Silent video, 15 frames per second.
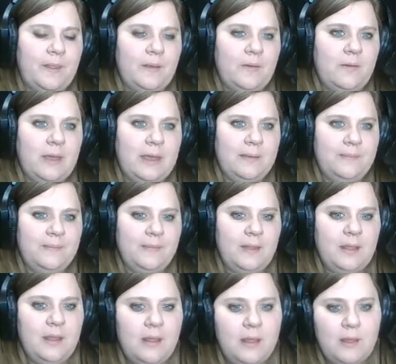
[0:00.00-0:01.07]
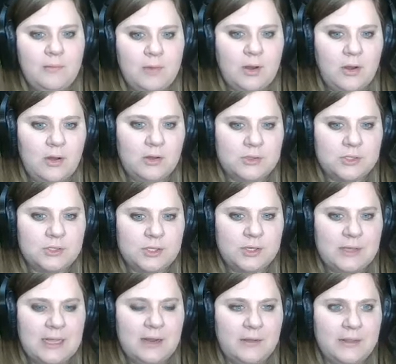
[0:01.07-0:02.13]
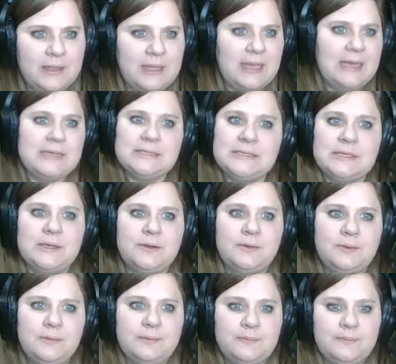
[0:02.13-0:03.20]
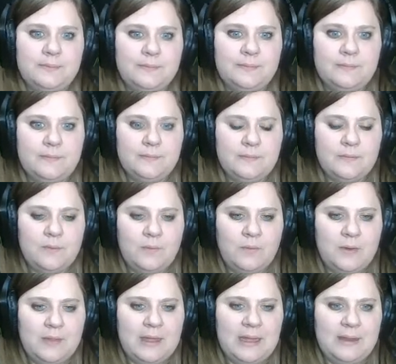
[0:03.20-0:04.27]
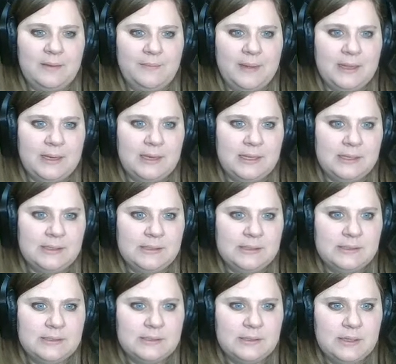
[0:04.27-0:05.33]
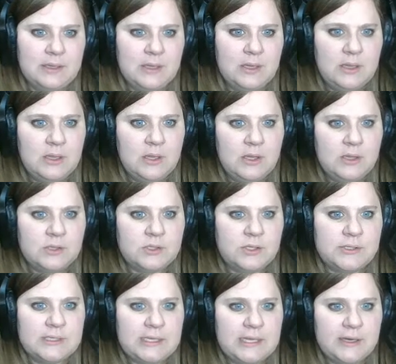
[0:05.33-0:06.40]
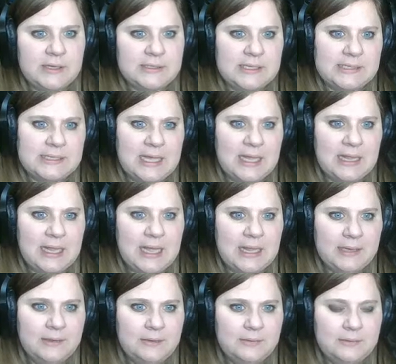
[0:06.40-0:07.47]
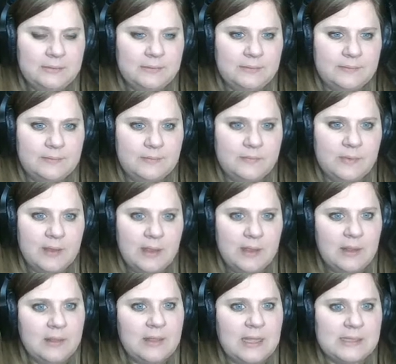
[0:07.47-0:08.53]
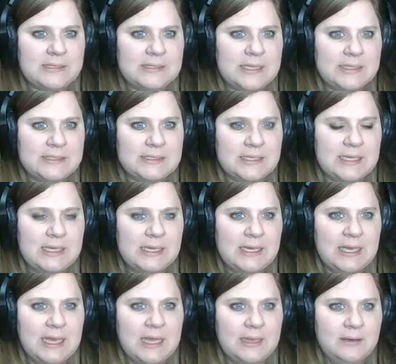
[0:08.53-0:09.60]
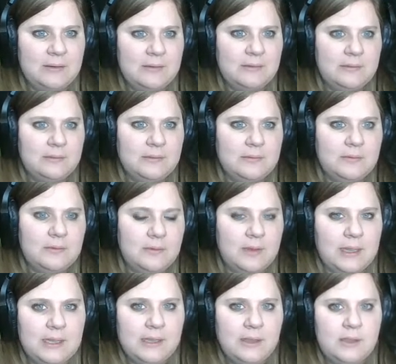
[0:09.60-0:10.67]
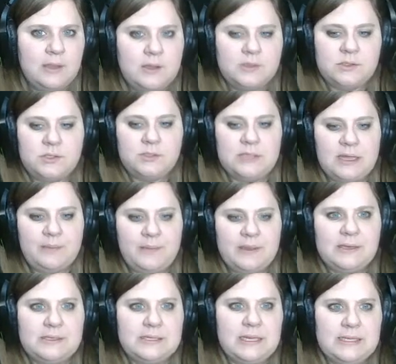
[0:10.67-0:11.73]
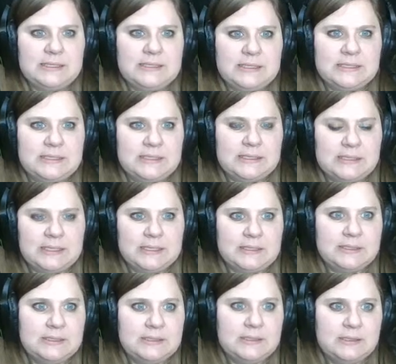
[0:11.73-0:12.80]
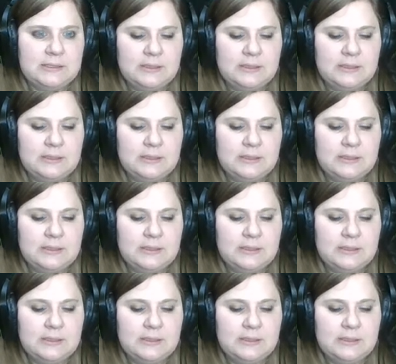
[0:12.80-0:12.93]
Okay, I'm going to also show you that on the Casio, where that button is. So you see here it says ln. That's the key again. Okay, so you type in 1066,